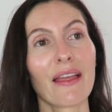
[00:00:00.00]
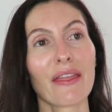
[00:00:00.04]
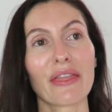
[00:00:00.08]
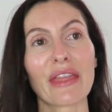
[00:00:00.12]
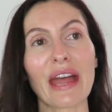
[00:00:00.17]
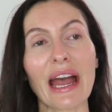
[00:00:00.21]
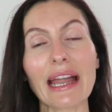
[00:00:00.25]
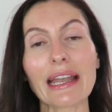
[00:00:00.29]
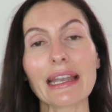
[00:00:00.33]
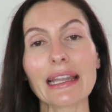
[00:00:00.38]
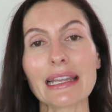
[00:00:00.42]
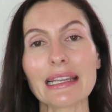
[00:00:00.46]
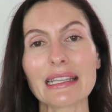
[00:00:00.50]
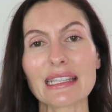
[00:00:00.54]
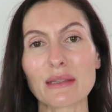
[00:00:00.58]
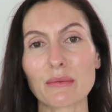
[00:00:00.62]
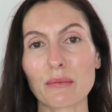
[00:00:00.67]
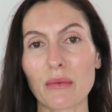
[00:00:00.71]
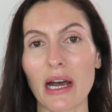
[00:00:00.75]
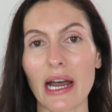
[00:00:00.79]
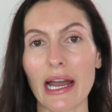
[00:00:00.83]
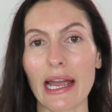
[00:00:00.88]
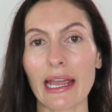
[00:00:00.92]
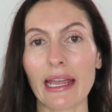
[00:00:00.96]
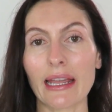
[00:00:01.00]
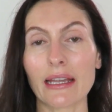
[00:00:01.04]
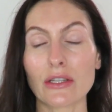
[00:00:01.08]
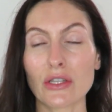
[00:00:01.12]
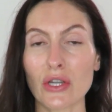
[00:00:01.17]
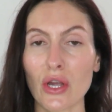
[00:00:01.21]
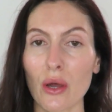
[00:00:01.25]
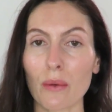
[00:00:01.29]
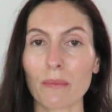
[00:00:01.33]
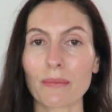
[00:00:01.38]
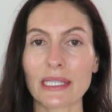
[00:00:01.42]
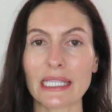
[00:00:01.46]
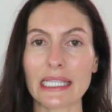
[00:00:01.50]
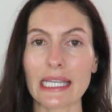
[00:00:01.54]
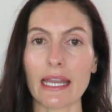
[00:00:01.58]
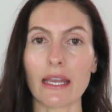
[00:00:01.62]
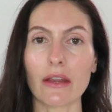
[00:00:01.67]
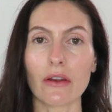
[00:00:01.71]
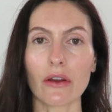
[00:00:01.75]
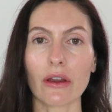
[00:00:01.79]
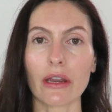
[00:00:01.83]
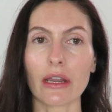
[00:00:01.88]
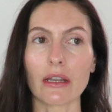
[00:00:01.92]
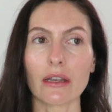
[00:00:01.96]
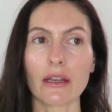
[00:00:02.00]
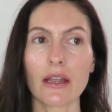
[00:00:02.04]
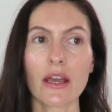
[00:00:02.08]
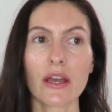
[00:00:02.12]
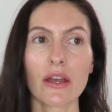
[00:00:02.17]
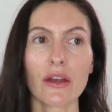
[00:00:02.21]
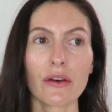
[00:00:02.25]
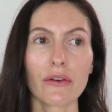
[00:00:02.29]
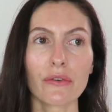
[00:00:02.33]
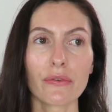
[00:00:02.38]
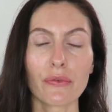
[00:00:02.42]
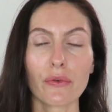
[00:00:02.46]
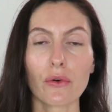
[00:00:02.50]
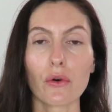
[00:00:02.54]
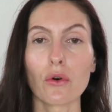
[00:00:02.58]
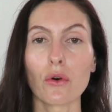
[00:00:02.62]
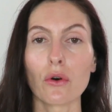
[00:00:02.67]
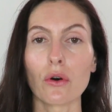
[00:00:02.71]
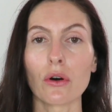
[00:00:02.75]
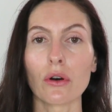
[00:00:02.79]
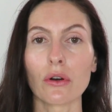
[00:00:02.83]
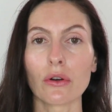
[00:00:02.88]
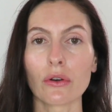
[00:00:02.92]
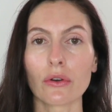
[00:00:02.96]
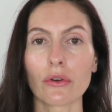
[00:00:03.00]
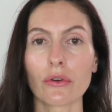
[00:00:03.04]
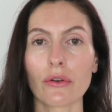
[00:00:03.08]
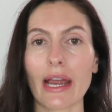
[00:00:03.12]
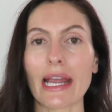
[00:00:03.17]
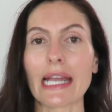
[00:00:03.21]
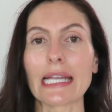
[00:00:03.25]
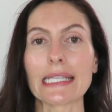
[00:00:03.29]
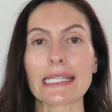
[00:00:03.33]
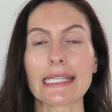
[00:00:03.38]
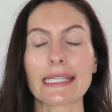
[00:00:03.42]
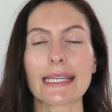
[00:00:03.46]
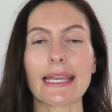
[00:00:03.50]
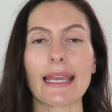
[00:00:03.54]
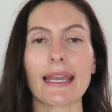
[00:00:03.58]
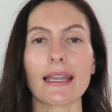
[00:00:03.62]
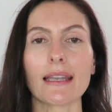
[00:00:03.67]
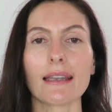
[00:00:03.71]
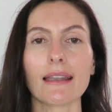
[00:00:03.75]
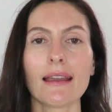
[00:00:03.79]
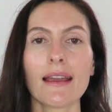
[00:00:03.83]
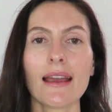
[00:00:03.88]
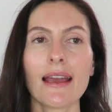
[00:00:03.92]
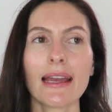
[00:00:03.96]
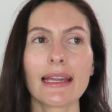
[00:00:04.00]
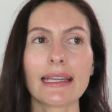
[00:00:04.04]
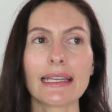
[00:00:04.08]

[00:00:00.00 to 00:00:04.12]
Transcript: That is my top secret for great skin.